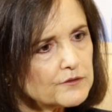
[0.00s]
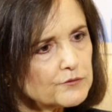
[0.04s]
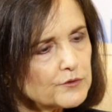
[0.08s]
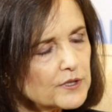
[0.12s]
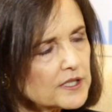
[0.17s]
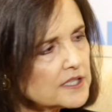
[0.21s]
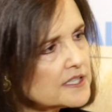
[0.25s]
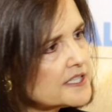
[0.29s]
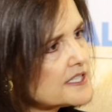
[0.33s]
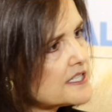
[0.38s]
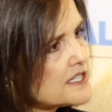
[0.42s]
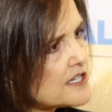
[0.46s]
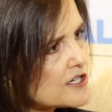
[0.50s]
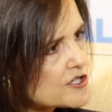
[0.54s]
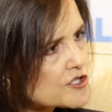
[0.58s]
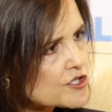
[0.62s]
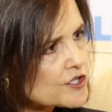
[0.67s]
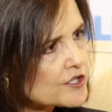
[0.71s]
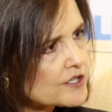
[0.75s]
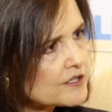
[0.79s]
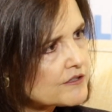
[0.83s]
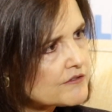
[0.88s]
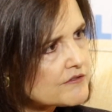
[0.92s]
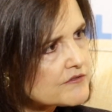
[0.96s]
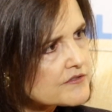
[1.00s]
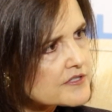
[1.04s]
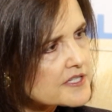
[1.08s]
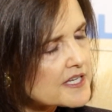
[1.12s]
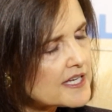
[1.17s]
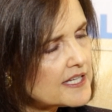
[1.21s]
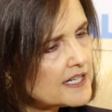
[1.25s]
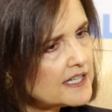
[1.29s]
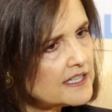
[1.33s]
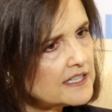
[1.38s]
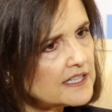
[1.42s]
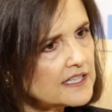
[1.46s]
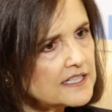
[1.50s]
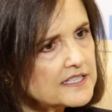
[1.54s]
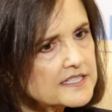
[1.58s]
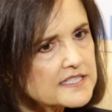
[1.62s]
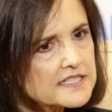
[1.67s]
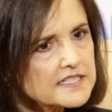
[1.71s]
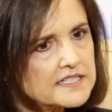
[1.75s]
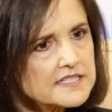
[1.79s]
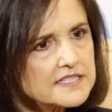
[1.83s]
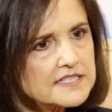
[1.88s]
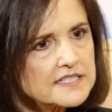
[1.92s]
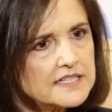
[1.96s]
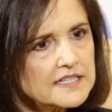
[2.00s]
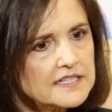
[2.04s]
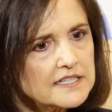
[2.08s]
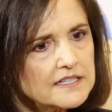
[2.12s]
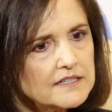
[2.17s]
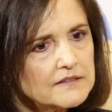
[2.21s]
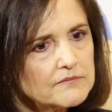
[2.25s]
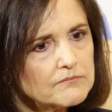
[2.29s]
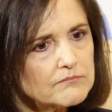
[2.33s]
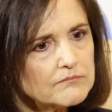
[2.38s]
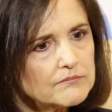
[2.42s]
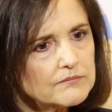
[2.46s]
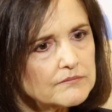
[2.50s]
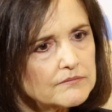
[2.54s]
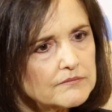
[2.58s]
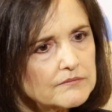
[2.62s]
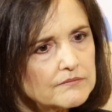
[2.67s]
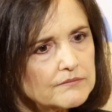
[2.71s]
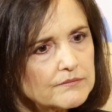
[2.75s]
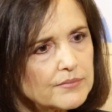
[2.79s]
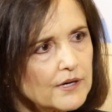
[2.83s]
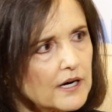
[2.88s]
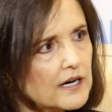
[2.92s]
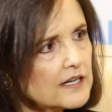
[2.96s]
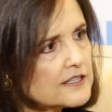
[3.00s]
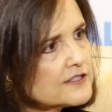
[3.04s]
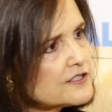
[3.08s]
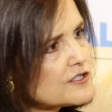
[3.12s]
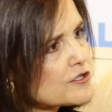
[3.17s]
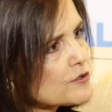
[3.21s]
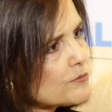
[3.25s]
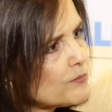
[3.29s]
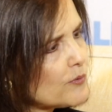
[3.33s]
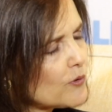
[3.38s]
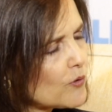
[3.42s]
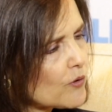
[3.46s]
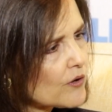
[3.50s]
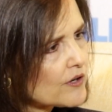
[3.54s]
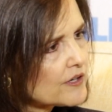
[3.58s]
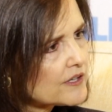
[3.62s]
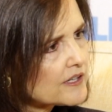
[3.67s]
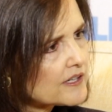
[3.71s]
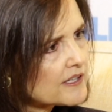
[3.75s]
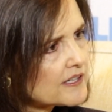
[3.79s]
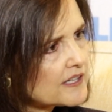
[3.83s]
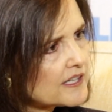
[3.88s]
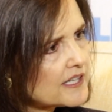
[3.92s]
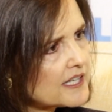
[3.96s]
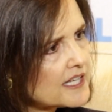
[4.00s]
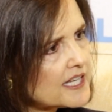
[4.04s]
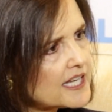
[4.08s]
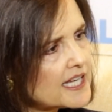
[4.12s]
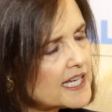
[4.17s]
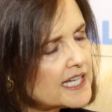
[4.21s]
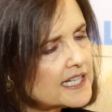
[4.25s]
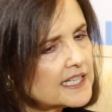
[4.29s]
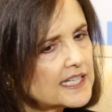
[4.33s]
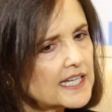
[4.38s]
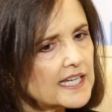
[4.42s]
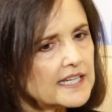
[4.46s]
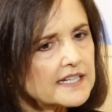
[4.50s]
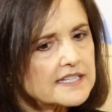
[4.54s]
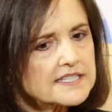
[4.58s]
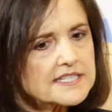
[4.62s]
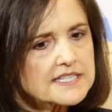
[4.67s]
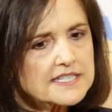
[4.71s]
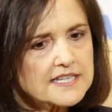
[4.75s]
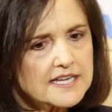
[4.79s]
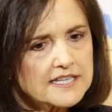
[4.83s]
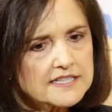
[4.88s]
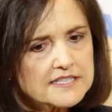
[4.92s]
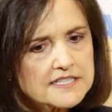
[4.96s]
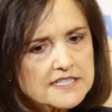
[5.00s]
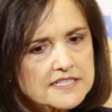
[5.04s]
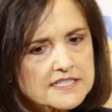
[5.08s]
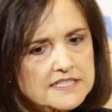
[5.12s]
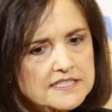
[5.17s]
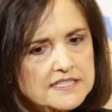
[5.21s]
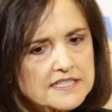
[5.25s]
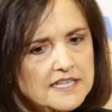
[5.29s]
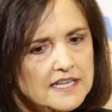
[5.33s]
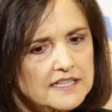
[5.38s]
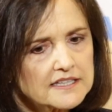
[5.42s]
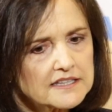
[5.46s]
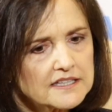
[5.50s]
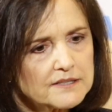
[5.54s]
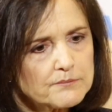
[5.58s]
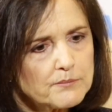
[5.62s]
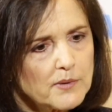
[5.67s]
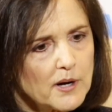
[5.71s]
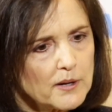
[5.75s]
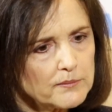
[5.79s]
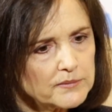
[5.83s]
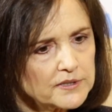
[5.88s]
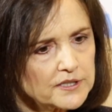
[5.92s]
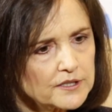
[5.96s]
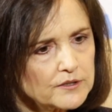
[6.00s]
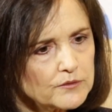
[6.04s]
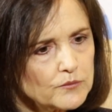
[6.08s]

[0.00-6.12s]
real initiatives, and he needs to see broad support and get a sense that the public